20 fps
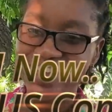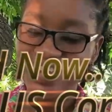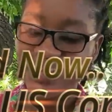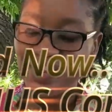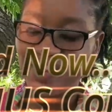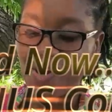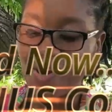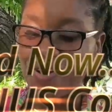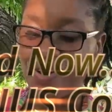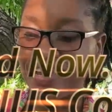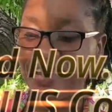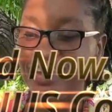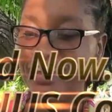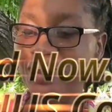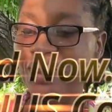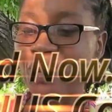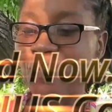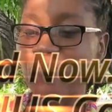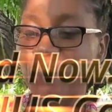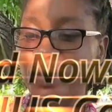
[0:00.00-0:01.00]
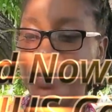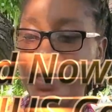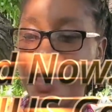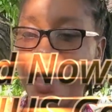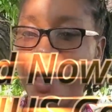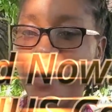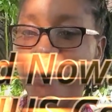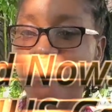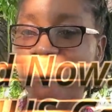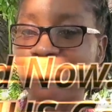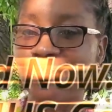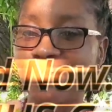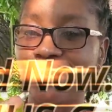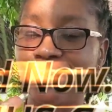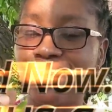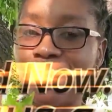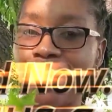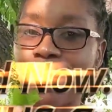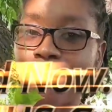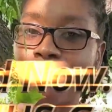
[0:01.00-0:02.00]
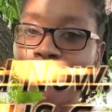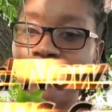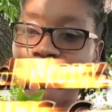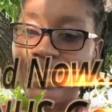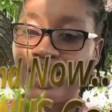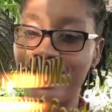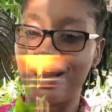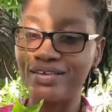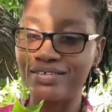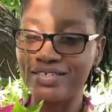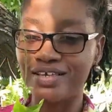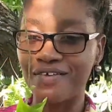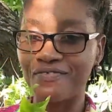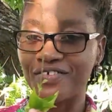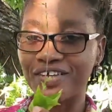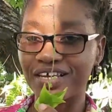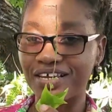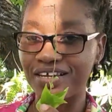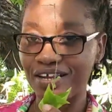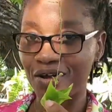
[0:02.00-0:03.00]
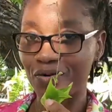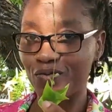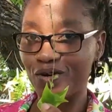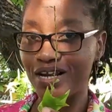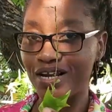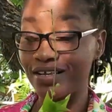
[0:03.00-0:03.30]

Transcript: Now here we have a plant of the Guinea hen weed,